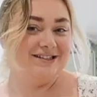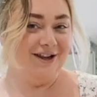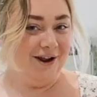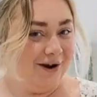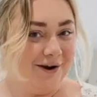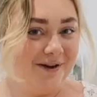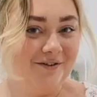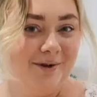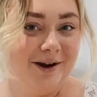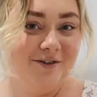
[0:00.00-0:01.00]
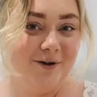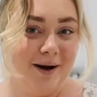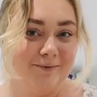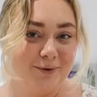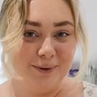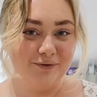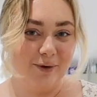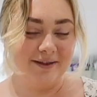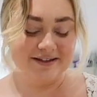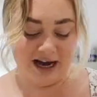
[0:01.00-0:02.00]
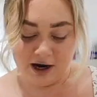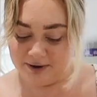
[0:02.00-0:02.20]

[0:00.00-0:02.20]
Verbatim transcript: don't know if I'm gonna feel comfortable enough wearing this out.